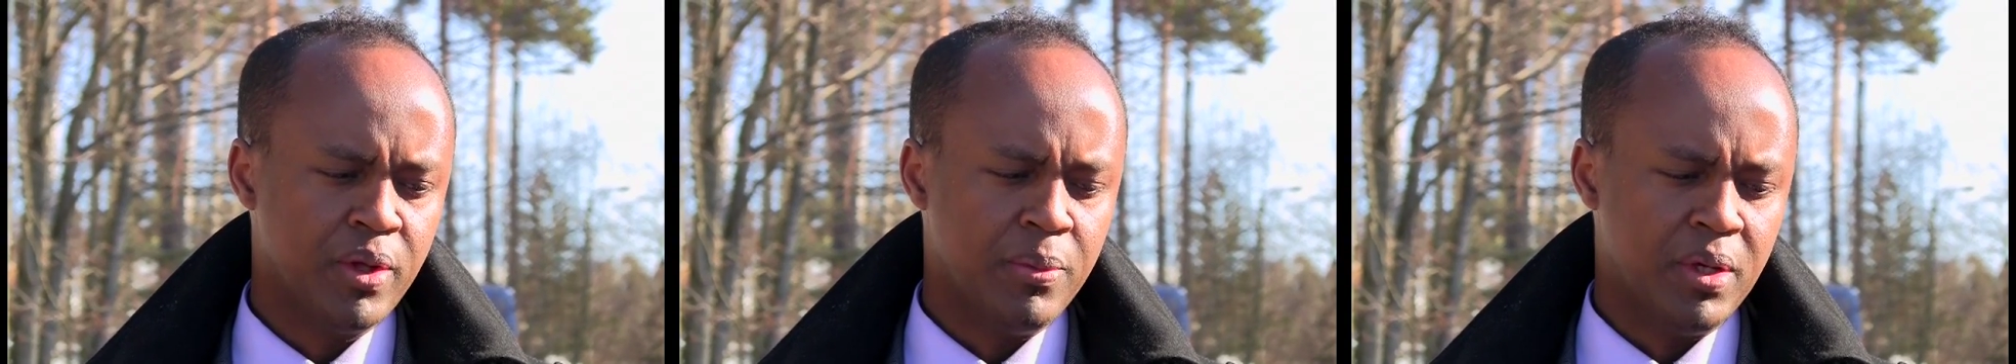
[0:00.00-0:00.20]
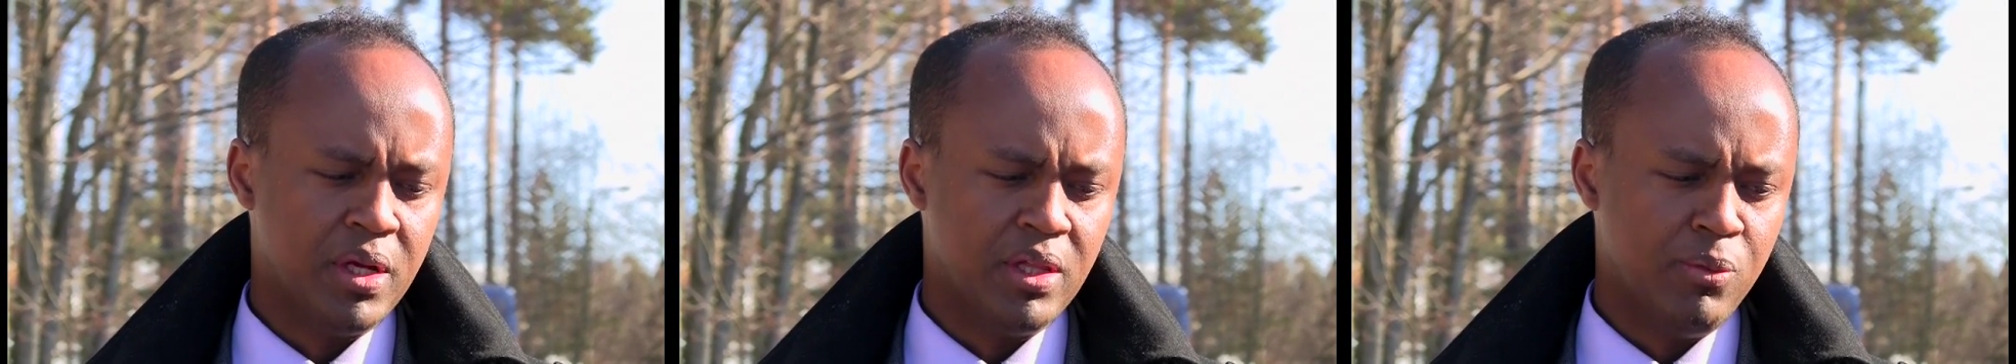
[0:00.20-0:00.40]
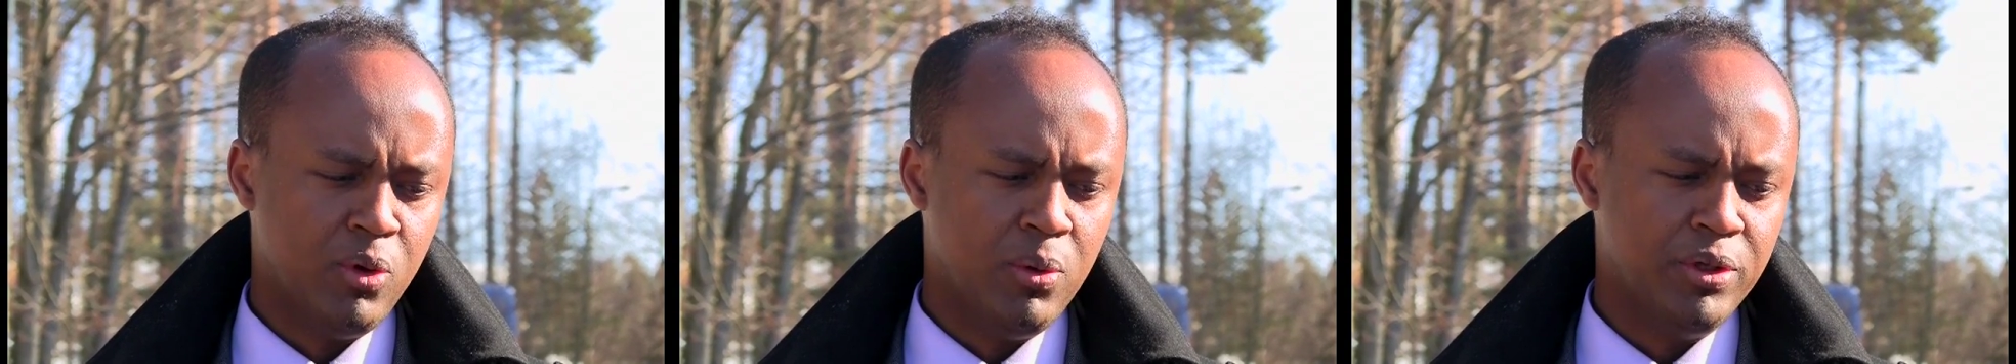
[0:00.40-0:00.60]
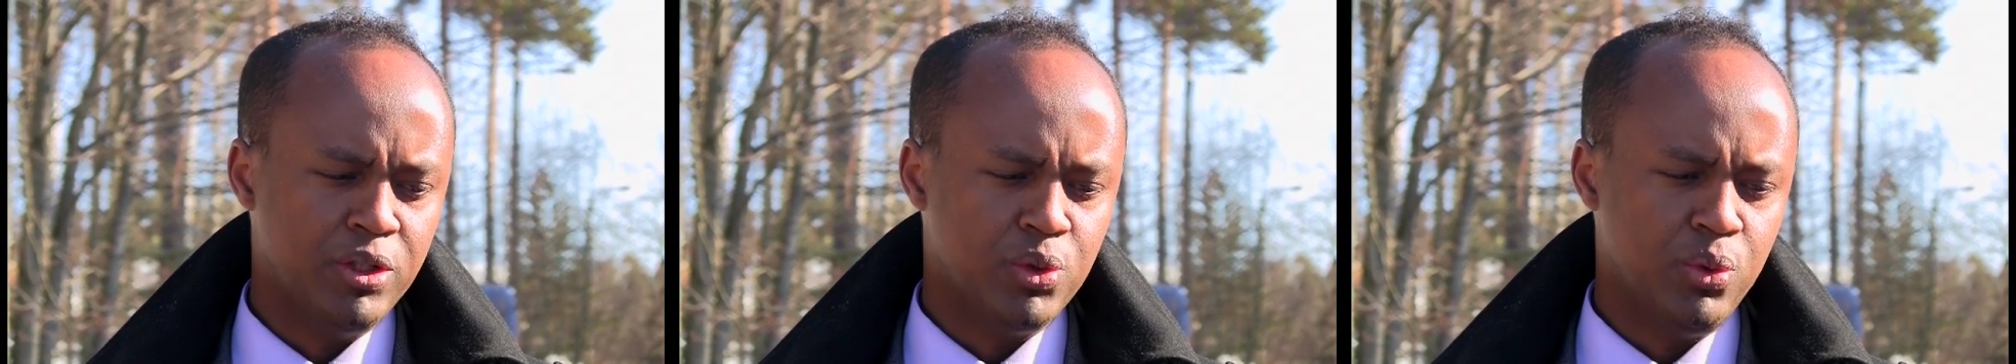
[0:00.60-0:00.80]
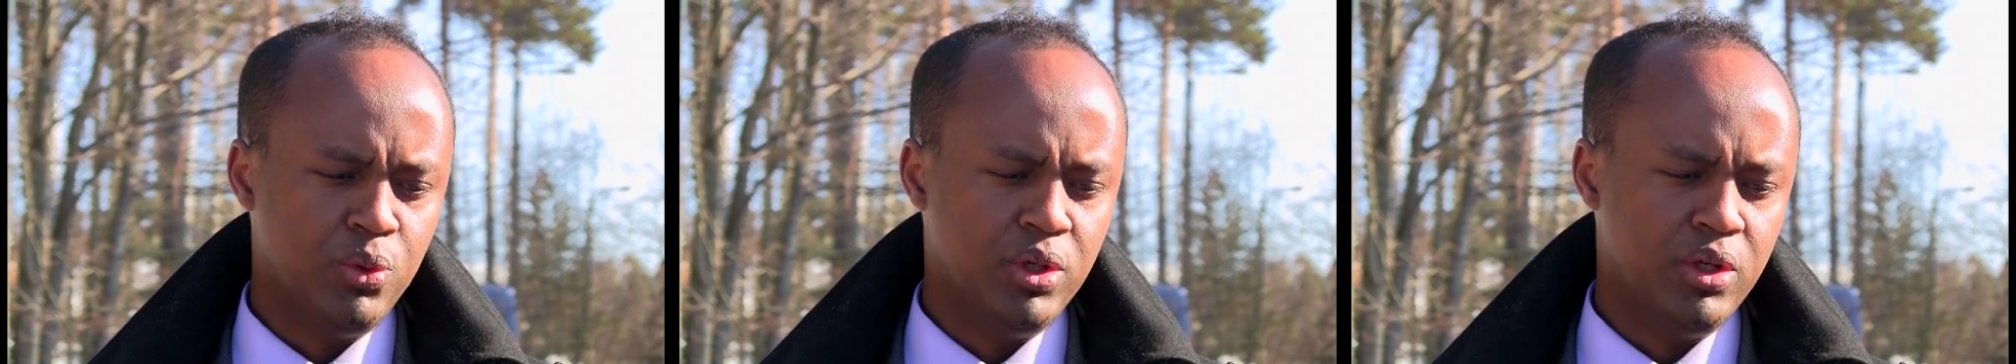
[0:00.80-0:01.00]
but at the
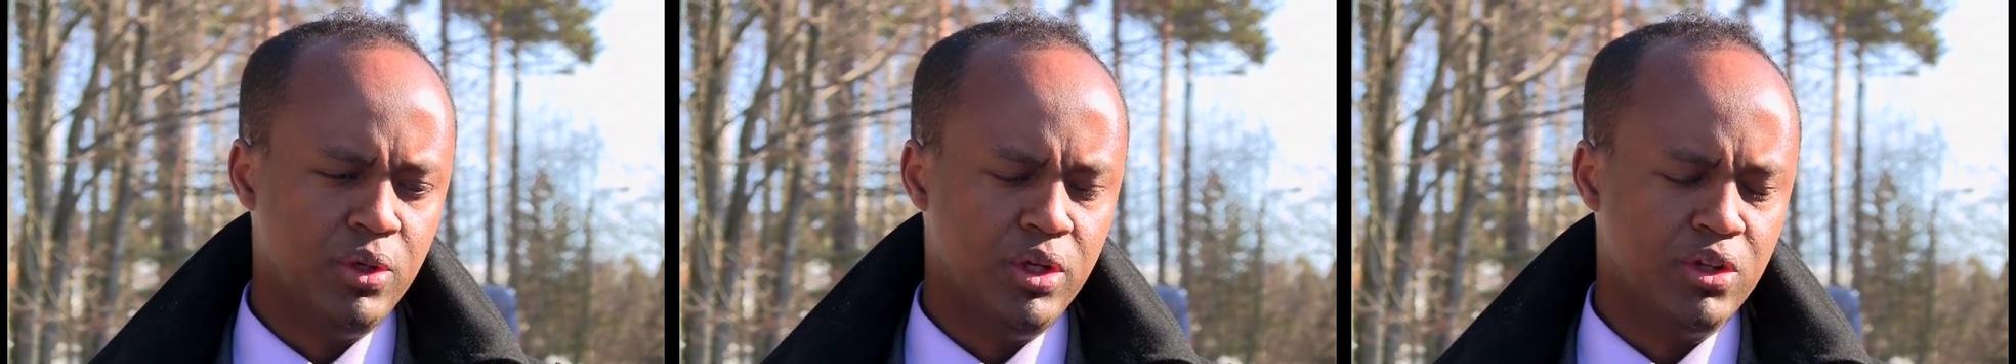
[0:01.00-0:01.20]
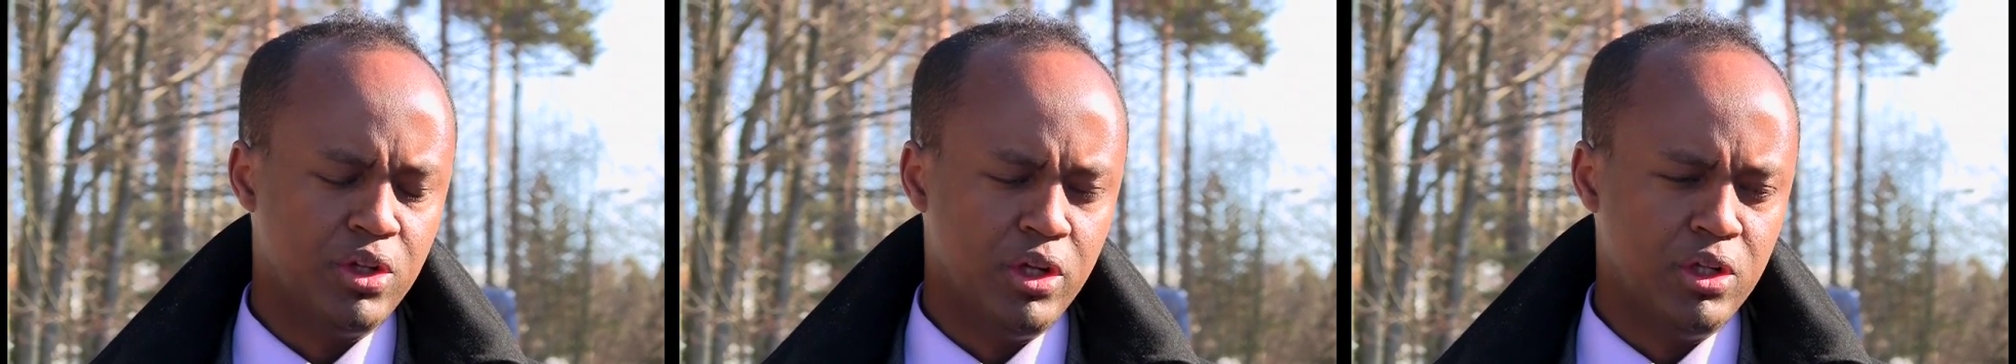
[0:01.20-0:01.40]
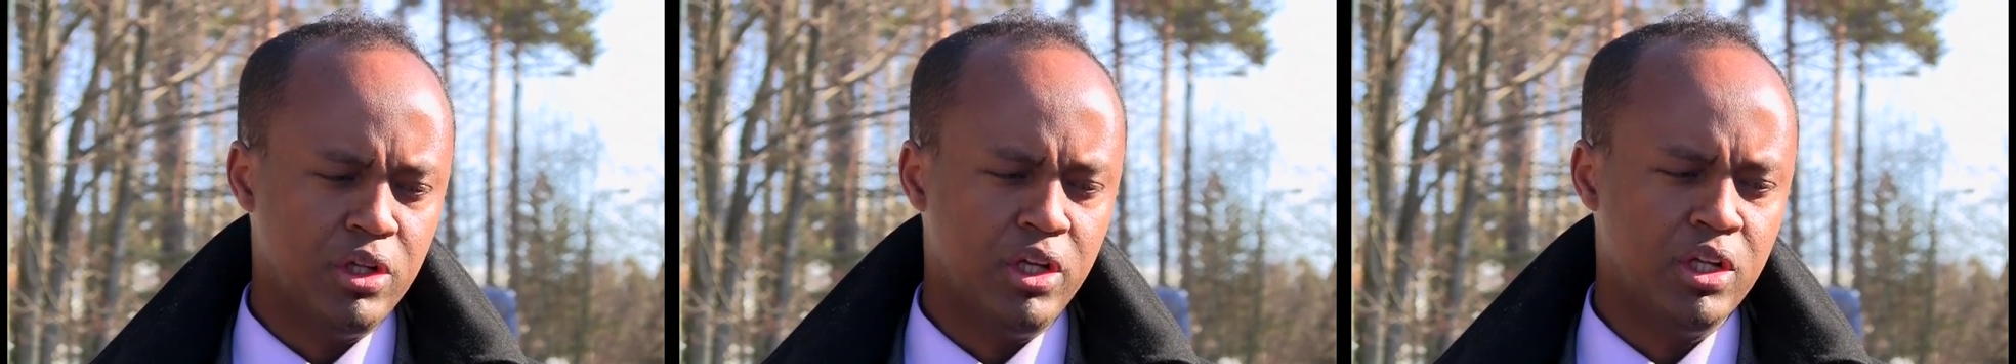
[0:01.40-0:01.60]
moment we, it, it,